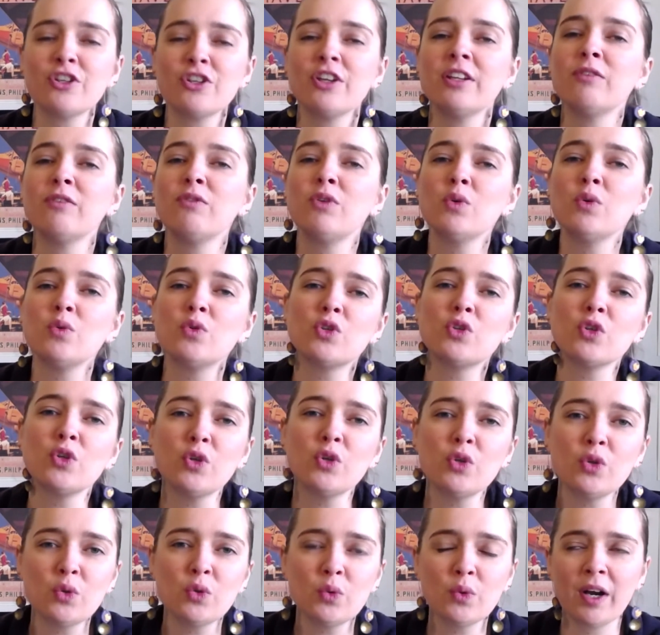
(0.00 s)
And if you
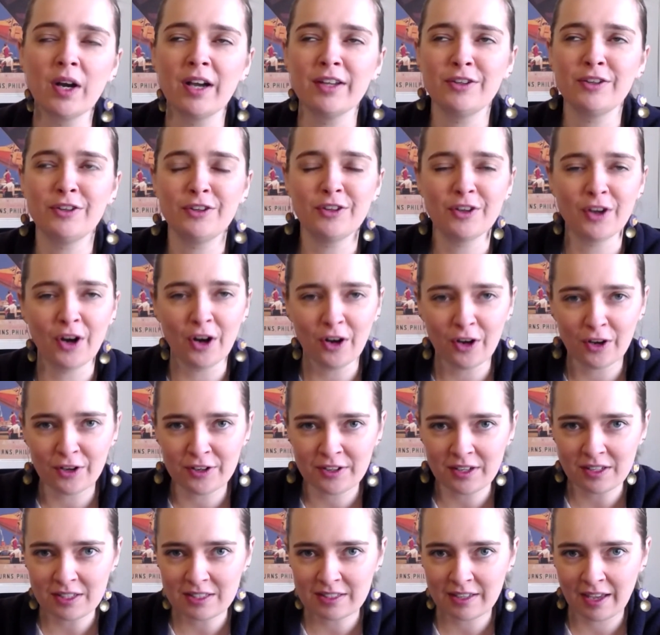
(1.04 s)
do not
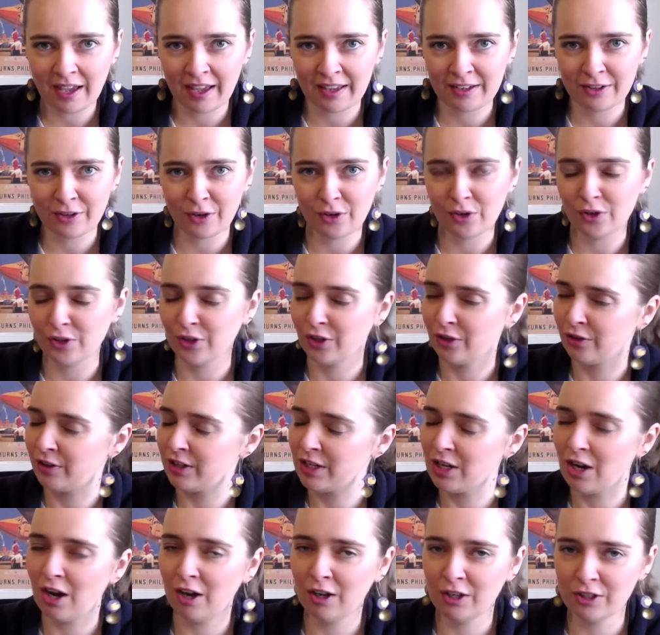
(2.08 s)
understand or you're
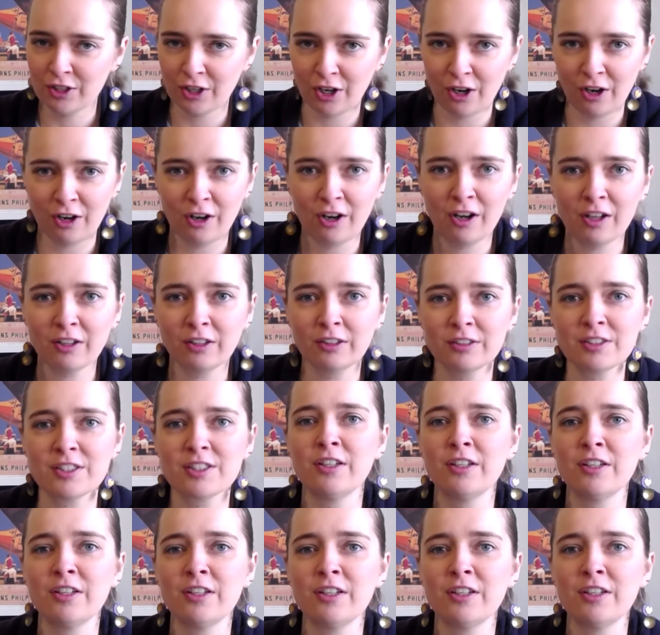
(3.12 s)
at all
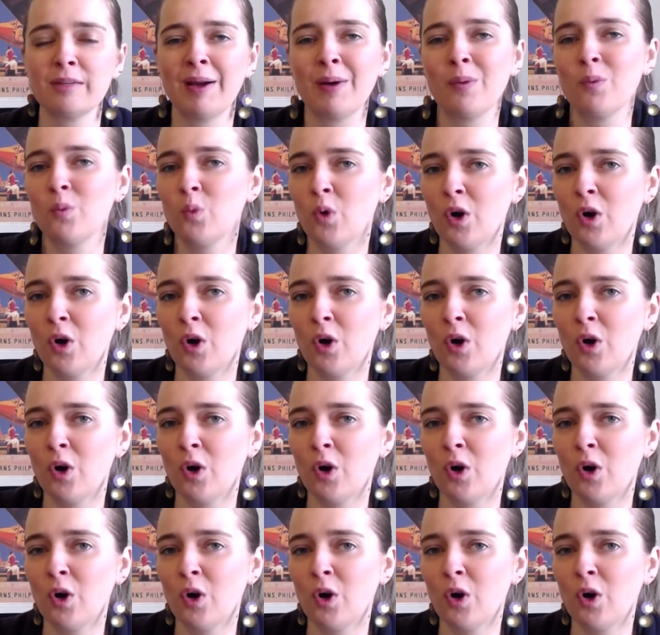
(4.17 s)
uncertain about what